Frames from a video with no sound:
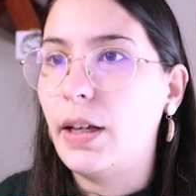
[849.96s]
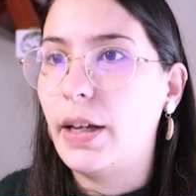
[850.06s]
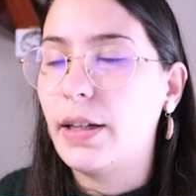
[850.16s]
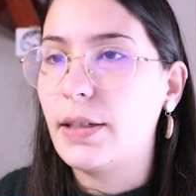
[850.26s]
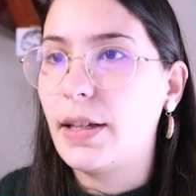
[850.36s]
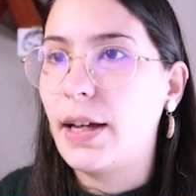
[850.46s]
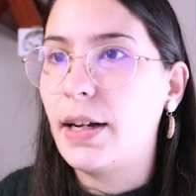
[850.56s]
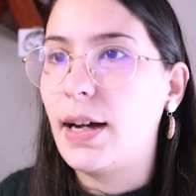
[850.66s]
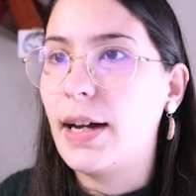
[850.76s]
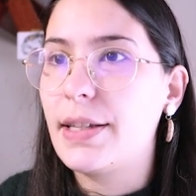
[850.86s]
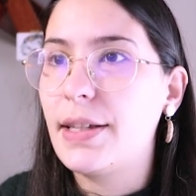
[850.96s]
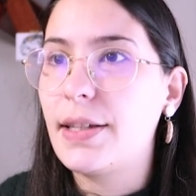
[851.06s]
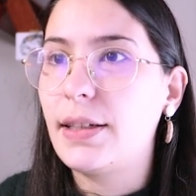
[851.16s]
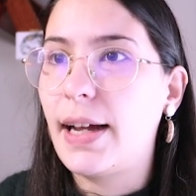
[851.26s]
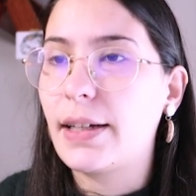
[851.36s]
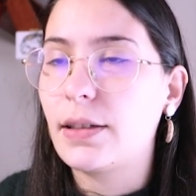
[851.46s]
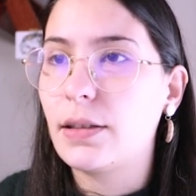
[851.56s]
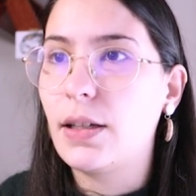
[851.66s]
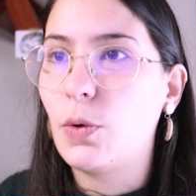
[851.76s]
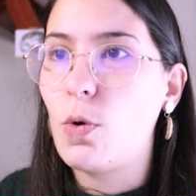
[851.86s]
and then I
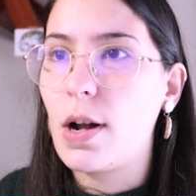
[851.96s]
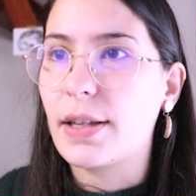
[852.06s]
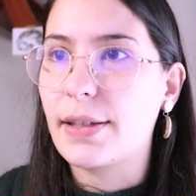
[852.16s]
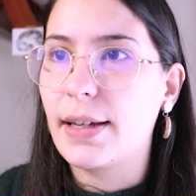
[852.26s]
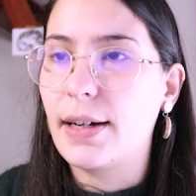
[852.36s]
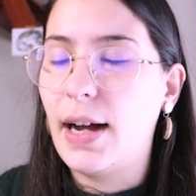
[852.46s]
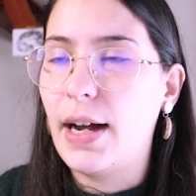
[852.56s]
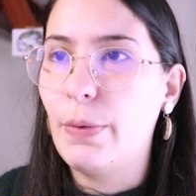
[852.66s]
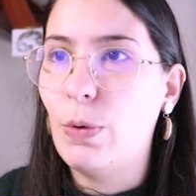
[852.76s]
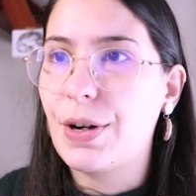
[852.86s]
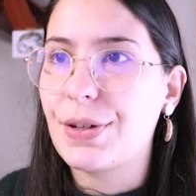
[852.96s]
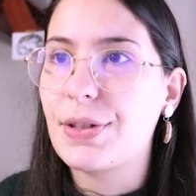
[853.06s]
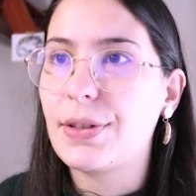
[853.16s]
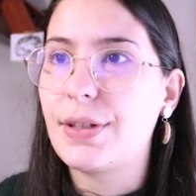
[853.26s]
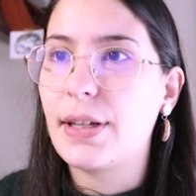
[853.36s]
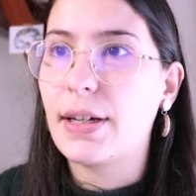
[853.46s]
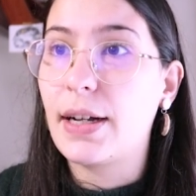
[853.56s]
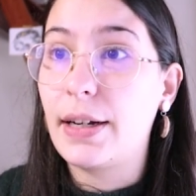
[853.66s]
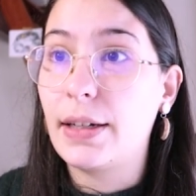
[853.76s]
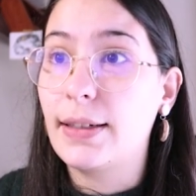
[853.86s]
deselect the ones that I want the
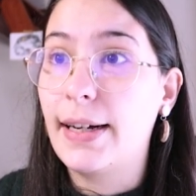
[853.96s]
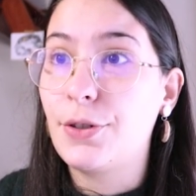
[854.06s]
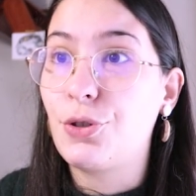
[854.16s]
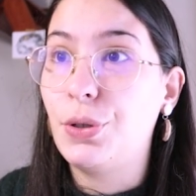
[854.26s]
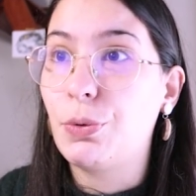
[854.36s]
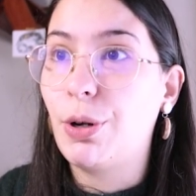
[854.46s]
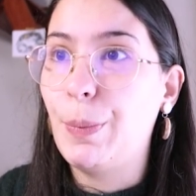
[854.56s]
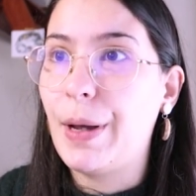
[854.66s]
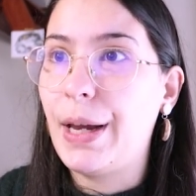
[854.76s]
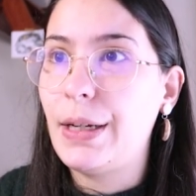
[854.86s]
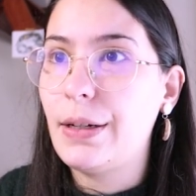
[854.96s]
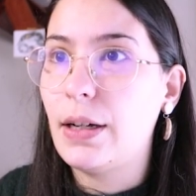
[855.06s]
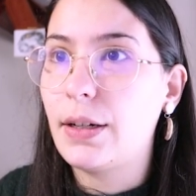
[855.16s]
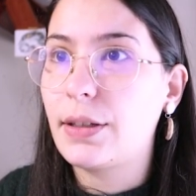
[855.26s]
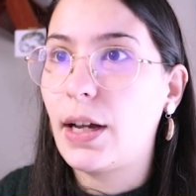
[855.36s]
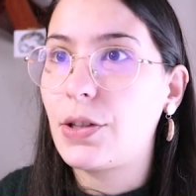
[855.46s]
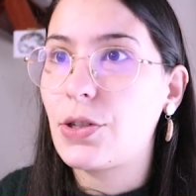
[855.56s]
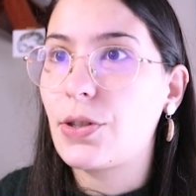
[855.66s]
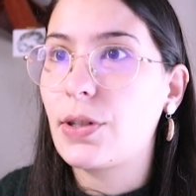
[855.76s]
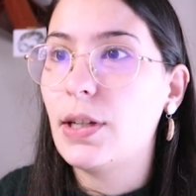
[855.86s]
cutting line to remain
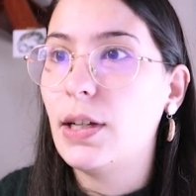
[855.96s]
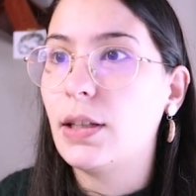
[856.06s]
untouched,